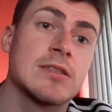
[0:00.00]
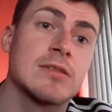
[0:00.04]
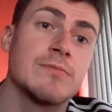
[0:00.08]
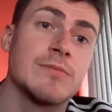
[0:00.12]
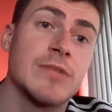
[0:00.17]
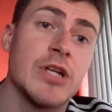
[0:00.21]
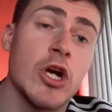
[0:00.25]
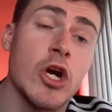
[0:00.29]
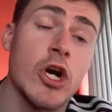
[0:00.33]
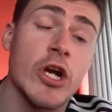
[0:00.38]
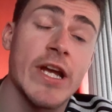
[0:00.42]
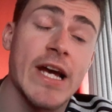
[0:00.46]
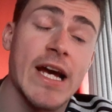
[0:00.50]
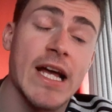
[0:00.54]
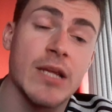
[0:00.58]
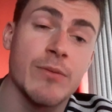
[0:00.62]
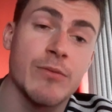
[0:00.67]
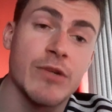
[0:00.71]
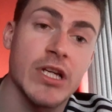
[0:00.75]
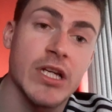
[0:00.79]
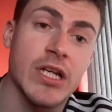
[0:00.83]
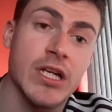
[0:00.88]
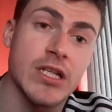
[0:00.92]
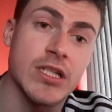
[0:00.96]
My only
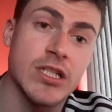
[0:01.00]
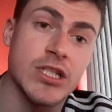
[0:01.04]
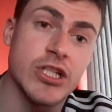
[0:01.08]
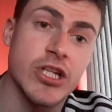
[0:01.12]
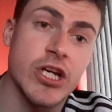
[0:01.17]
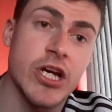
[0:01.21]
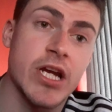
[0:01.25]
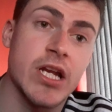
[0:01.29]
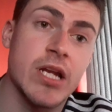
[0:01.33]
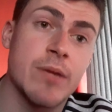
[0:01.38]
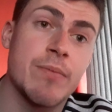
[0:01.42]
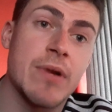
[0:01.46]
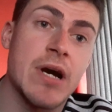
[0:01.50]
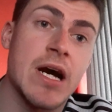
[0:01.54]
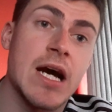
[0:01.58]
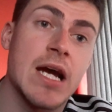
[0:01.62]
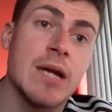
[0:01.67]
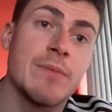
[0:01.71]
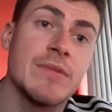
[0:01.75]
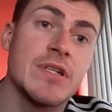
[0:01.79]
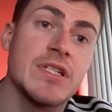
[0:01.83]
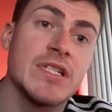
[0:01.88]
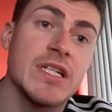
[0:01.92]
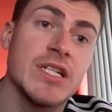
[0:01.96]
element of concern about
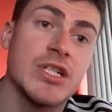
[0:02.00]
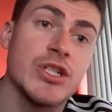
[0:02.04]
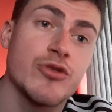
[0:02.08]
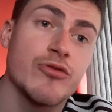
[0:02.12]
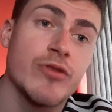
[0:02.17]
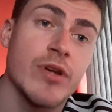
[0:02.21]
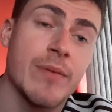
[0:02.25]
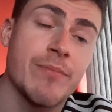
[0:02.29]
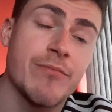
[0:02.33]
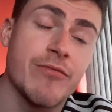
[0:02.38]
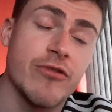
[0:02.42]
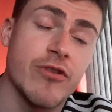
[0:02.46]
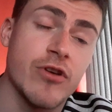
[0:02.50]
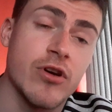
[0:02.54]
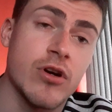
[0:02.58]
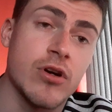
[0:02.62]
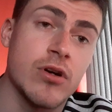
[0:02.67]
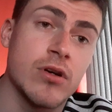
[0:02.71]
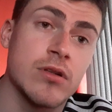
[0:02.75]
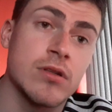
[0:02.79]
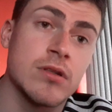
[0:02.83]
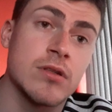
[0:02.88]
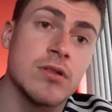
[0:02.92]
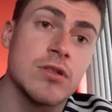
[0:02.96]
him is injury
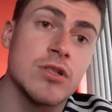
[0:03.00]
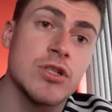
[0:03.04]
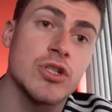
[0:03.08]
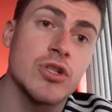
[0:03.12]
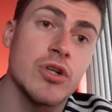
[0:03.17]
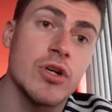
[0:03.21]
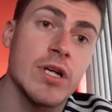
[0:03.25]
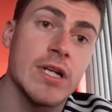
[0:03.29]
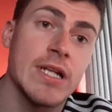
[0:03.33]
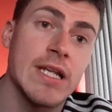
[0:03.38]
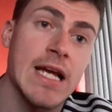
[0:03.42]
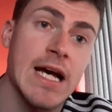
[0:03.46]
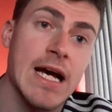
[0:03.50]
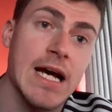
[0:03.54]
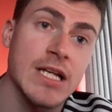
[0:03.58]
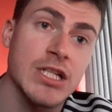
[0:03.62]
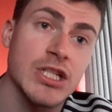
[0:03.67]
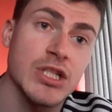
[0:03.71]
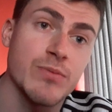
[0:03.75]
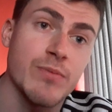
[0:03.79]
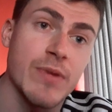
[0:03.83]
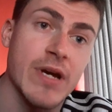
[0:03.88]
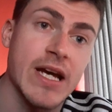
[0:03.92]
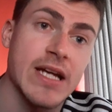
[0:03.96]
prone, so in that
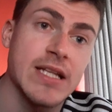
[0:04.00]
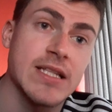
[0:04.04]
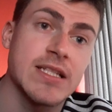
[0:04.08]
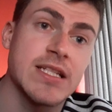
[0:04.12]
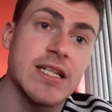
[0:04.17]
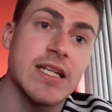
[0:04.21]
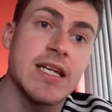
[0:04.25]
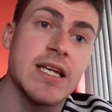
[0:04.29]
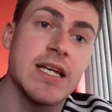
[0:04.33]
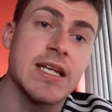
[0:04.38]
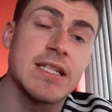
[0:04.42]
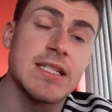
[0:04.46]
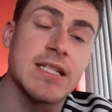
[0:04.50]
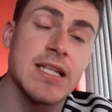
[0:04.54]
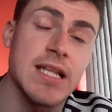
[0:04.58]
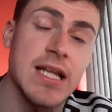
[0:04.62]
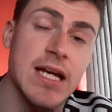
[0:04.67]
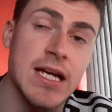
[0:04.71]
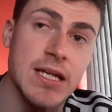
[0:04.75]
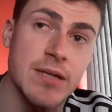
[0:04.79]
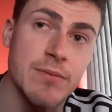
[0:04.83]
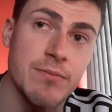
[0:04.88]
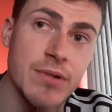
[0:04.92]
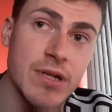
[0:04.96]
aspect, he is a
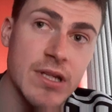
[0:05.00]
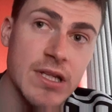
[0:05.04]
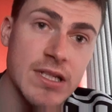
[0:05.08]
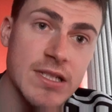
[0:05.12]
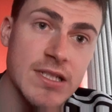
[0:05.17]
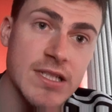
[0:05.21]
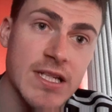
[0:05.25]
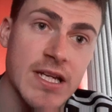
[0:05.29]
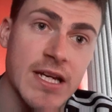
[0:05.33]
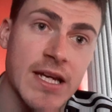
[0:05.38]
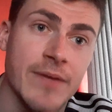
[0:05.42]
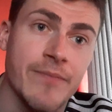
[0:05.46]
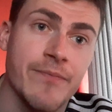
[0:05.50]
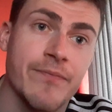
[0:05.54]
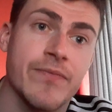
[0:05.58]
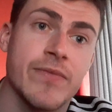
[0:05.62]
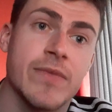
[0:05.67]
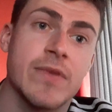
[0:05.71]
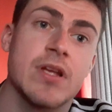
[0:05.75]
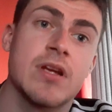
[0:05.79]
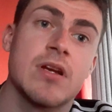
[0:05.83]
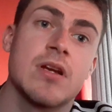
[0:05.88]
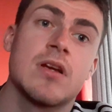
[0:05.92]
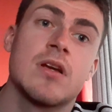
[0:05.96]
liability.
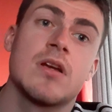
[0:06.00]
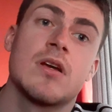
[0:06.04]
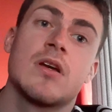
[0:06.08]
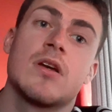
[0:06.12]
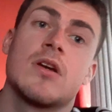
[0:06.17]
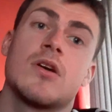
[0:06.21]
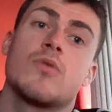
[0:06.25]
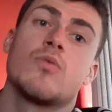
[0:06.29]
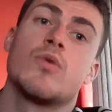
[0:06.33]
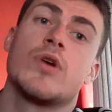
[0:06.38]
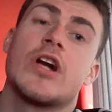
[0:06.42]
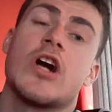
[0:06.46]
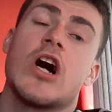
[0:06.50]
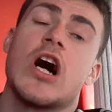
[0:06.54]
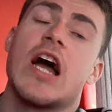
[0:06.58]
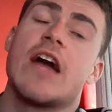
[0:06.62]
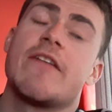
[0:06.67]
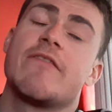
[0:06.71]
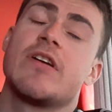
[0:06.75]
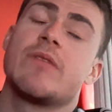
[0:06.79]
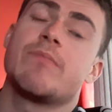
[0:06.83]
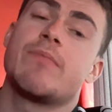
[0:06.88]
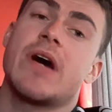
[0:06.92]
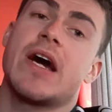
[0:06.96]
We got
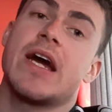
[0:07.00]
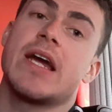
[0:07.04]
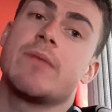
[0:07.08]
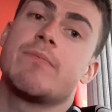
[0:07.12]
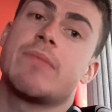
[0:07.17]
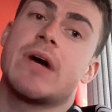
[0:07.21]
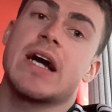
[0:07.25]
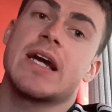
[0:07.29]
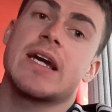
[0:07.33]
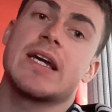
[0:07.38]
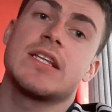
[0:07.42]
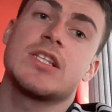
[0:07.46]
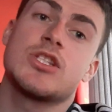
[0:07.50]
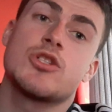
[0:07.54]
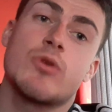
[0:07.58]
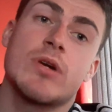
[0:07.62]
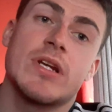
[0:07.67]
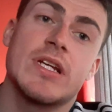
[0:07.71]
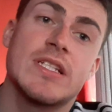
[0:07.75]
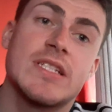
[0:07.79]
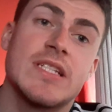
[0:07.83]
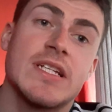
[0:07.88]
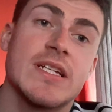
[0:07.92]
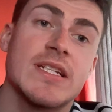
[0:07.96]
Eric Bailly back in
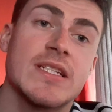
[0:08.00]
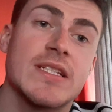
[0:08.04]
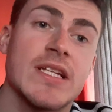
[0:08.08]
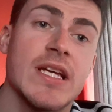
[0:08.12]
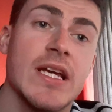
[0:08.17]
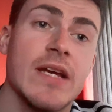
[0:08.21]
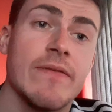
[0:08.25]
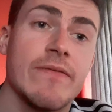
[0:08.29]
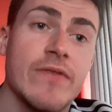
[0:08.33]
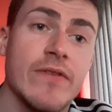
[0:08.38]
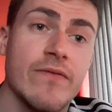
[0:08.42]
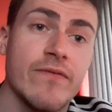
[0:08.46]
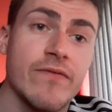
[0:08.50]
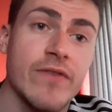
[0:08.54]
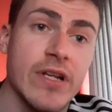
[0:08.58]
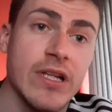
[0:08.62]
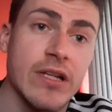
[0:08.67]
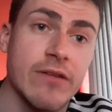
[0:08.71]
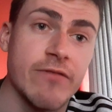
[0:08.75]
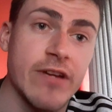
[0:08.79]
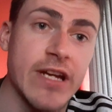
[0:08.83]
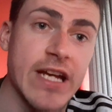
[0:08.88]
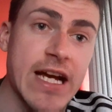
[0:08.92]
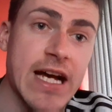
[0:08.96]
2016 from
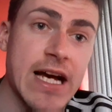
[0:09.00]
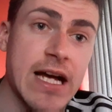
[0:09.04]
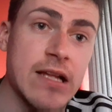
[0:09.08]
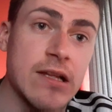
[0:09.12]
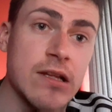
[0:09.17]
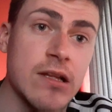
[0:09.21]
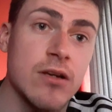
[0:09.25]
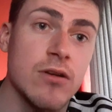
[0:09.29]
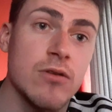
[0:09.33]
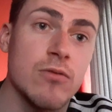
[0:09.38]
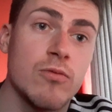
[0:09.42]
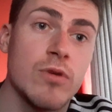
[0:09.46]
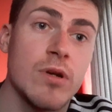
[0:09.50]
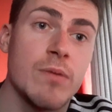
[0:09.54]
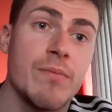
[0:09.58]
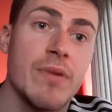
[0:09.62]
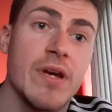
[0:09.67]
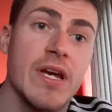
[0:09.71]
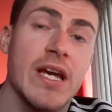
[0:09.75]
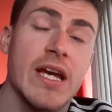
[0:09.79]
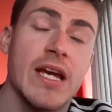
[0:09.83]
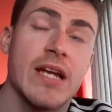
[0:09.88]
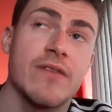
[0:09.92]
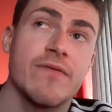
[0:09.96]
Villarreal. We
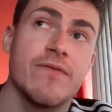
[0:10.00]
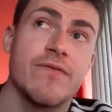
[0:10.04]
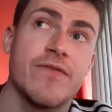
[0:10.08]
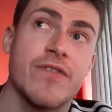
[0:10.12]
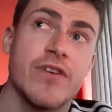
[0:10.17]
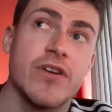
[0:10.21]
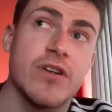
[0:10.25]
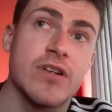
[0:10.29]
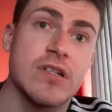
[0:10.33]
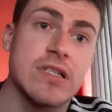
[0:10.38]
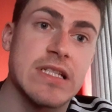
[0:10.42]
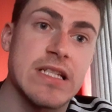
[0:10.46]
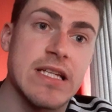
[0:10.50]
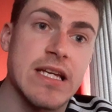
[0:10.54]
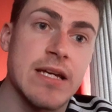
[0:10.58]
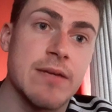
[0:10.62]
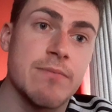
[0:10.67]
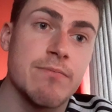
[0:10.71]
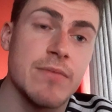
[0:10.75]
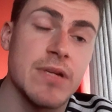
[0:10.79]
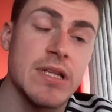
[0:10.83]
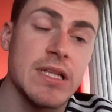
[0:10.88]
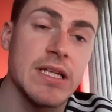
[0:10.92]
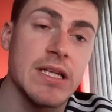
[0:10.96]
paid
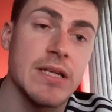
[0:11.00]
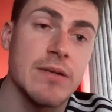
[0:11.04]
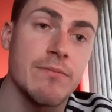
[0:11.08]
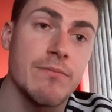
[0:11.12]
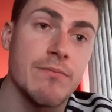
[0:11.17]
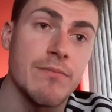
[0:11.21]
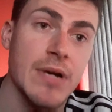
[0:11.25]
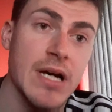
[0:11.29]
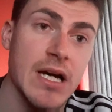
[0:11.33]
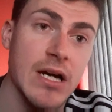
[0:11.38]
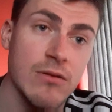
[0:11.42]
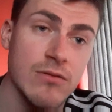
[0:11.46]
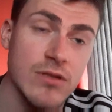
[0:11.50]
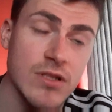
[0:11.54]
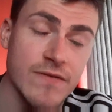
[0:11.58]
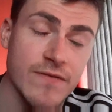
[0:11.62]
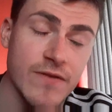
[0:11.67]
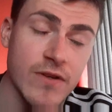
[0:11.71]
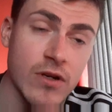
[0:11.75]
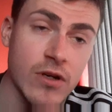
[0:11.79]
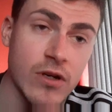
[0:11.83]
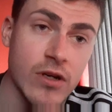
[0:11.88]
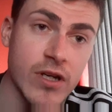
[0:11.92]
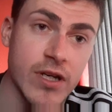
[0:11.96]
£30 million
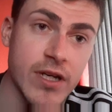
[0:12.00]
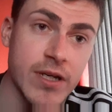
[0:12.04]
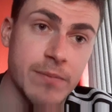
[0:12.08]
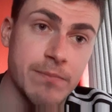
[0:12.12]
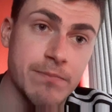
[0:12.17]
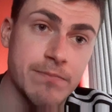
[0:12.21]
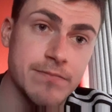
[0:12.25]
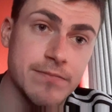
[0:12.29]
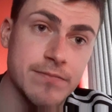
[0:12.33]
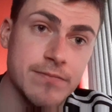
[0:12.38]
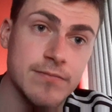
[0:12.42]
for him.